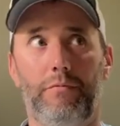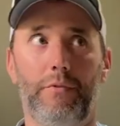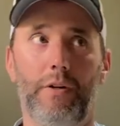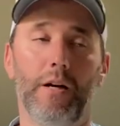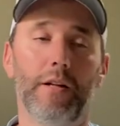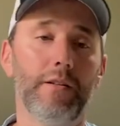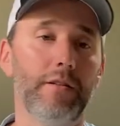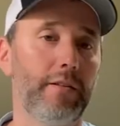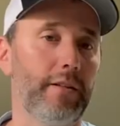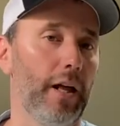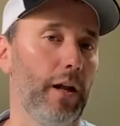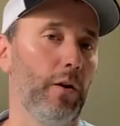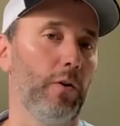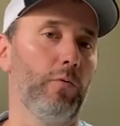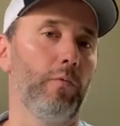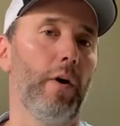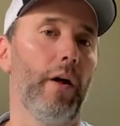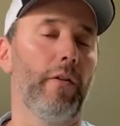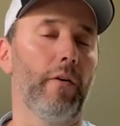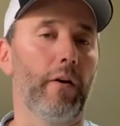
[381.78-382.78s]
unsettled
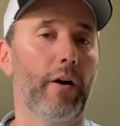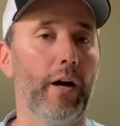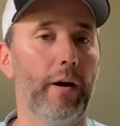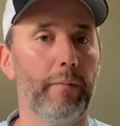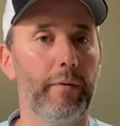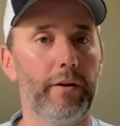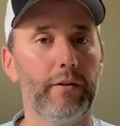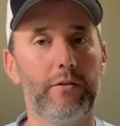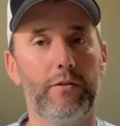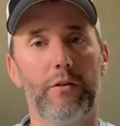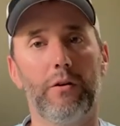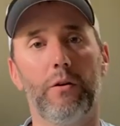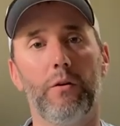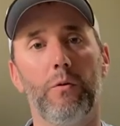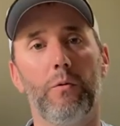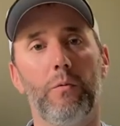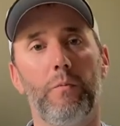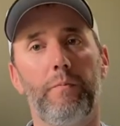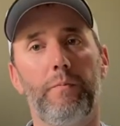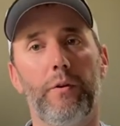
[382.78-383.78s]
weather coming,
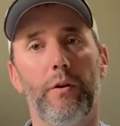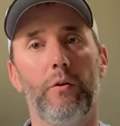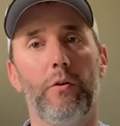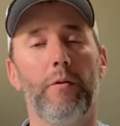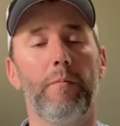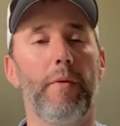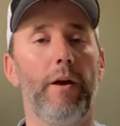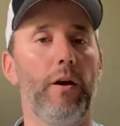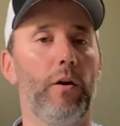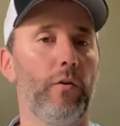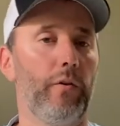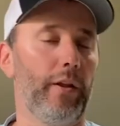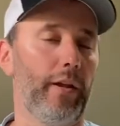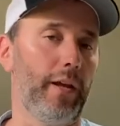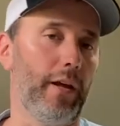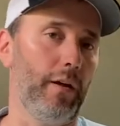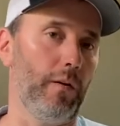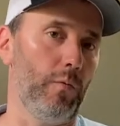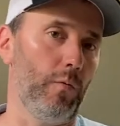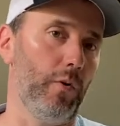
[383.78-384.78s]
so you know, you may only
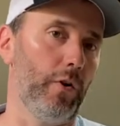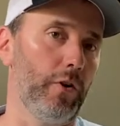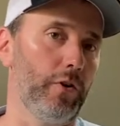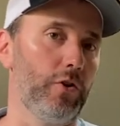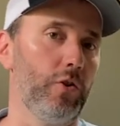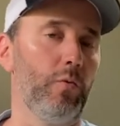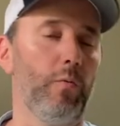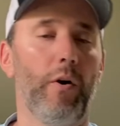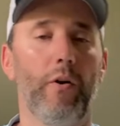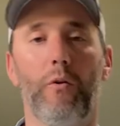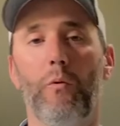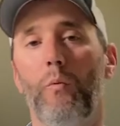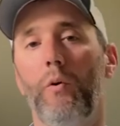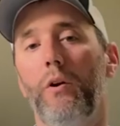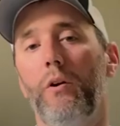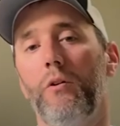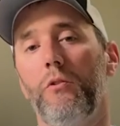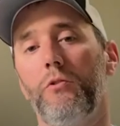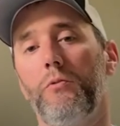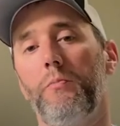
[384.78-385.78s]
get one or two weather
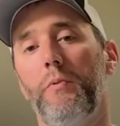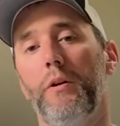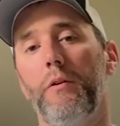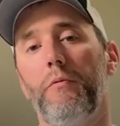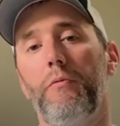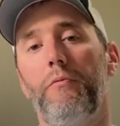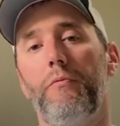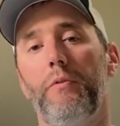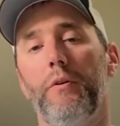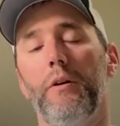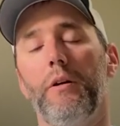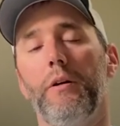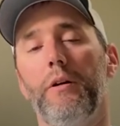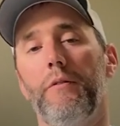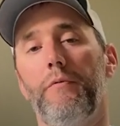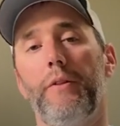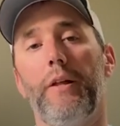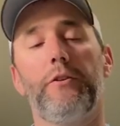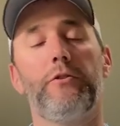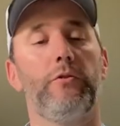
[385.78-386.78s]
windows, but
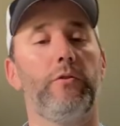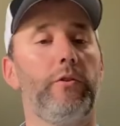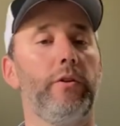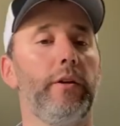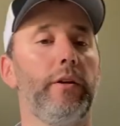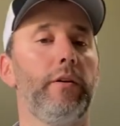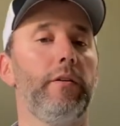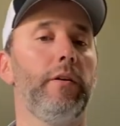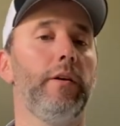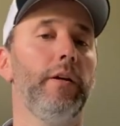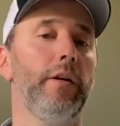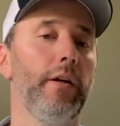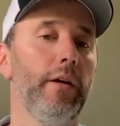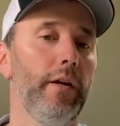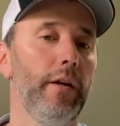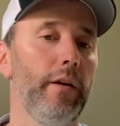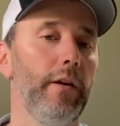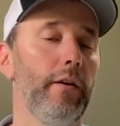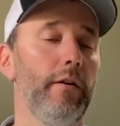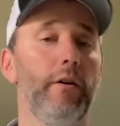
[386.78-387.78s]
if that's your thing,
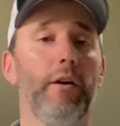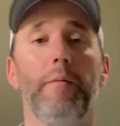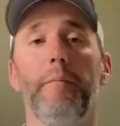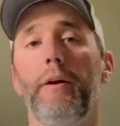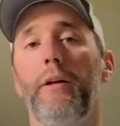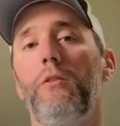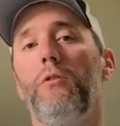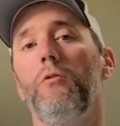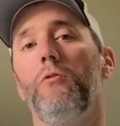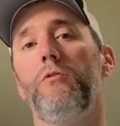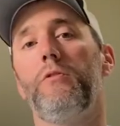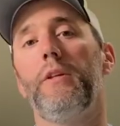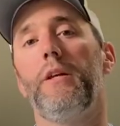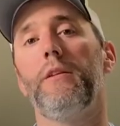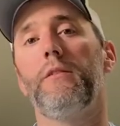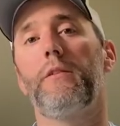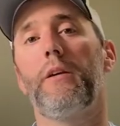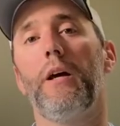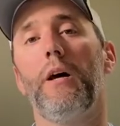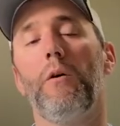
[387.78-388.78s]
you got to make those
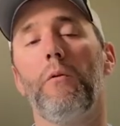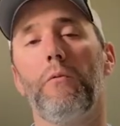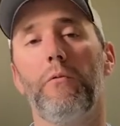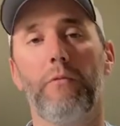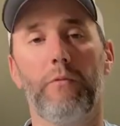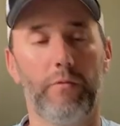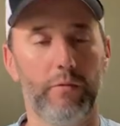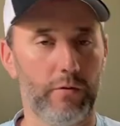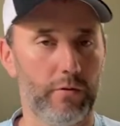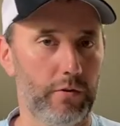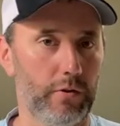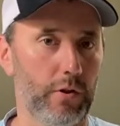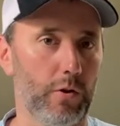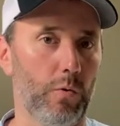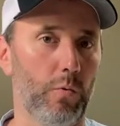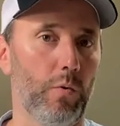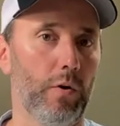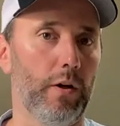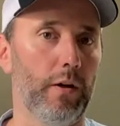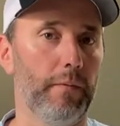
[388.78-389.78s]
days count.
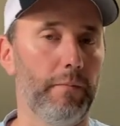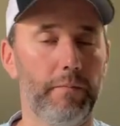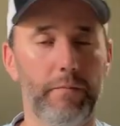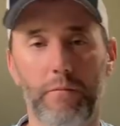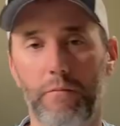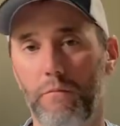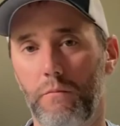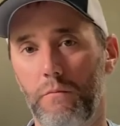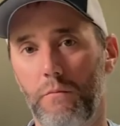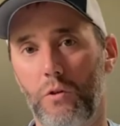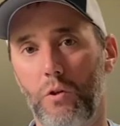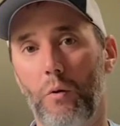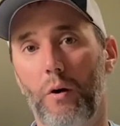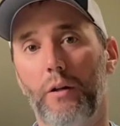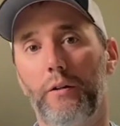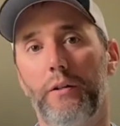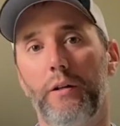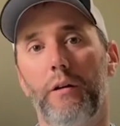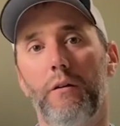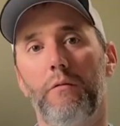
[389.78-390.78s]
So go
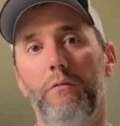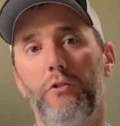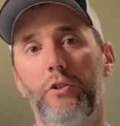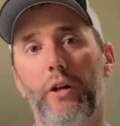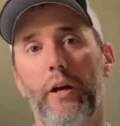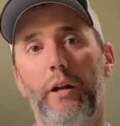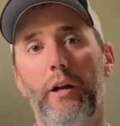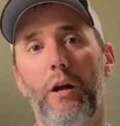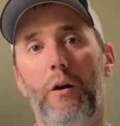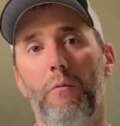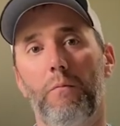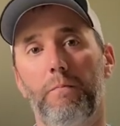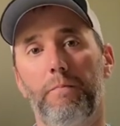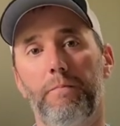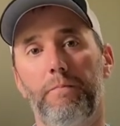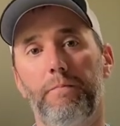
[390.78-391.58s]
out there and check it out.